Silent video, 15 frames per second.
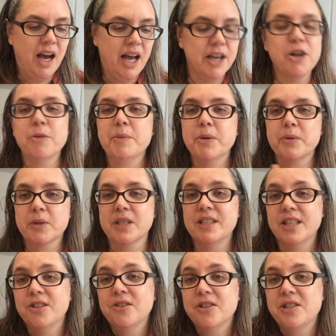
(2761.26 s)
I hope you
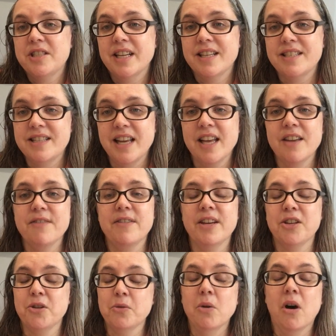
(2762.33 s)
continue to stay safe
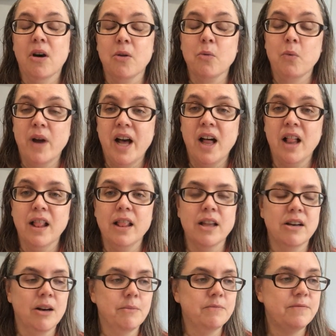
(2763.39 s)
and you are
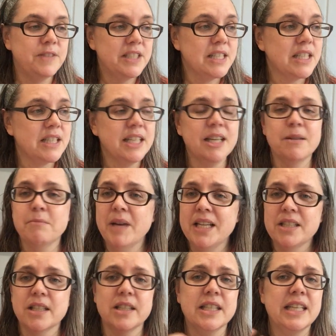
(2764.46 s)
well um, physically,
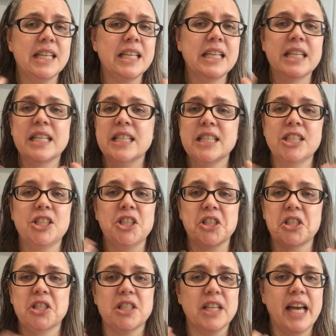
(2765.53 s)
mentally.
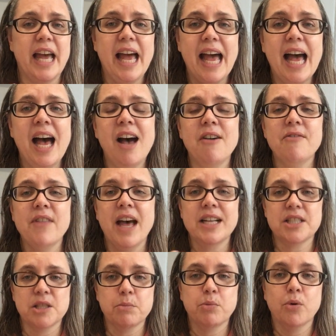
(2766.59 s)
Just have
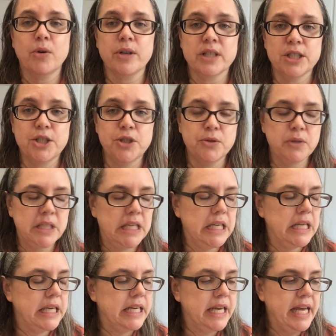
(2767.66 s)
that support that you
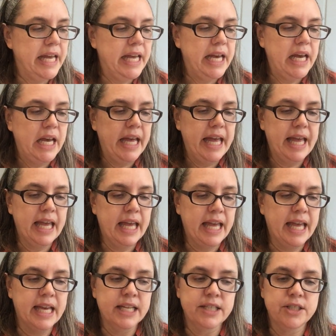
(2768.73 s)
need
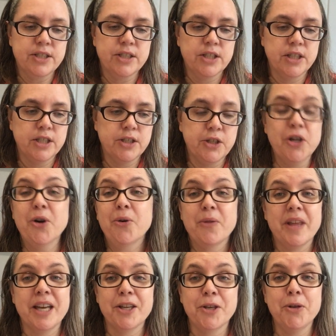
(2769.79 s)
and know
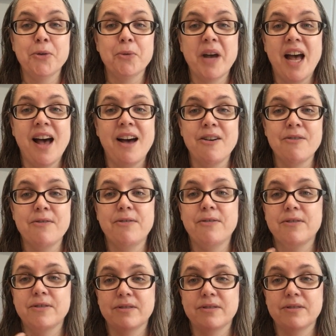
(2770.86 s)
that you have